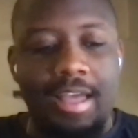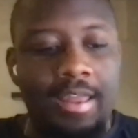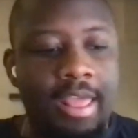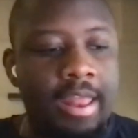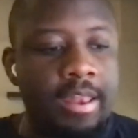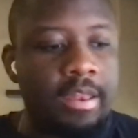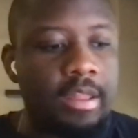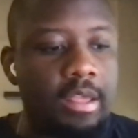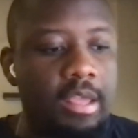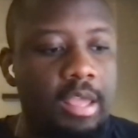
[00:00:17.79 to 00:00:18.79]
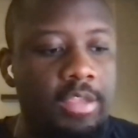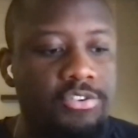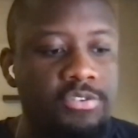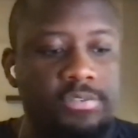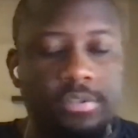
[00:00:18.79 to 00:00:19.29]
And then
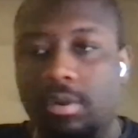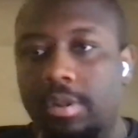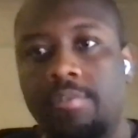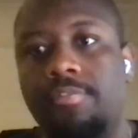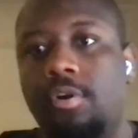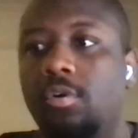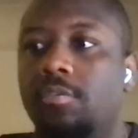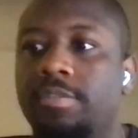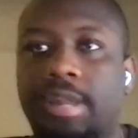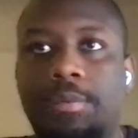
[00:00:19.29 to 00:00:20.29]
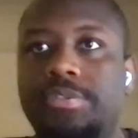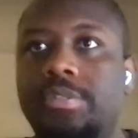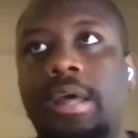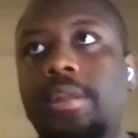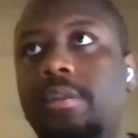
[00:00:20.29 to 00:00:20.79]
it just slowly evolved, and I
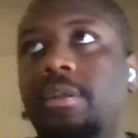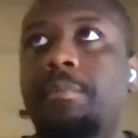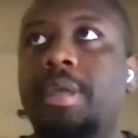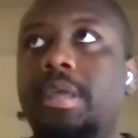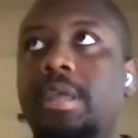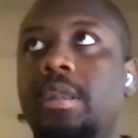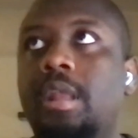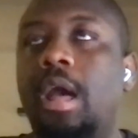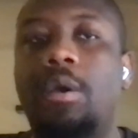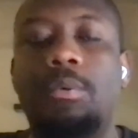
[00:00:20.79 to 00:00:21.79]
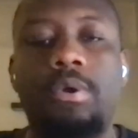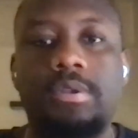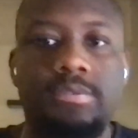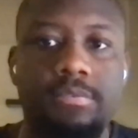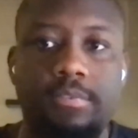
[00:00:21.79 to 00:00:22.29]
was starting, you know, making
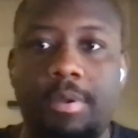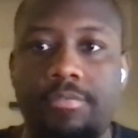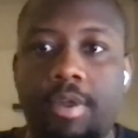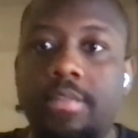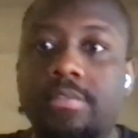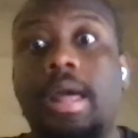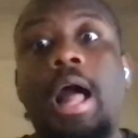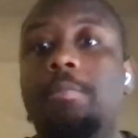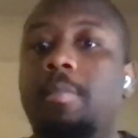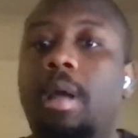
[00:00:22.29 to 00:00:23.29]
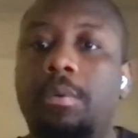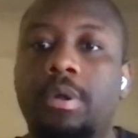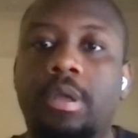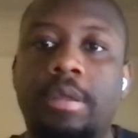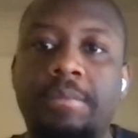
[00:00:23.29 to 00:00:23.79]
artworks for my friends, like album
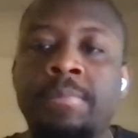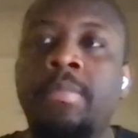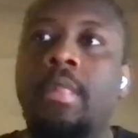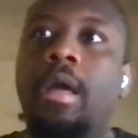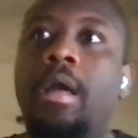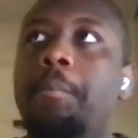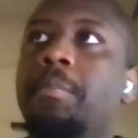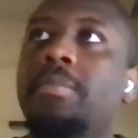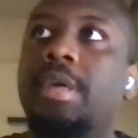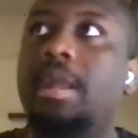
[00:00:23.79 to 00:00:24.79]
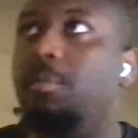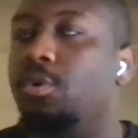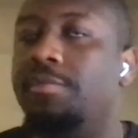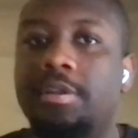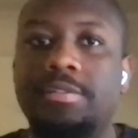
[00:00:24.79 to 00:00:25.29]
artwork. Then I
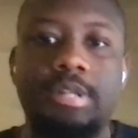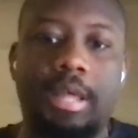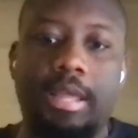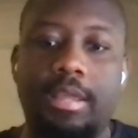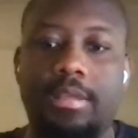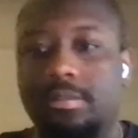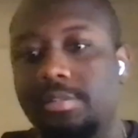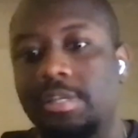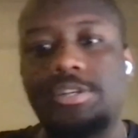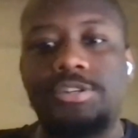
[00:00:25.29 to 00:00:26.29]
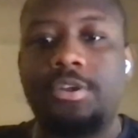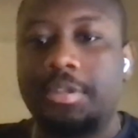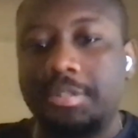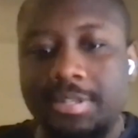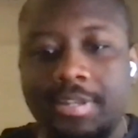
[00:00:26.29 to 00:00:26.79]
moved on to like
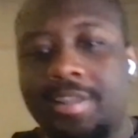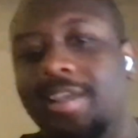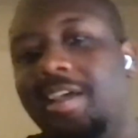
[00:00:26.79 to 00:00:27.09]
T-shirts.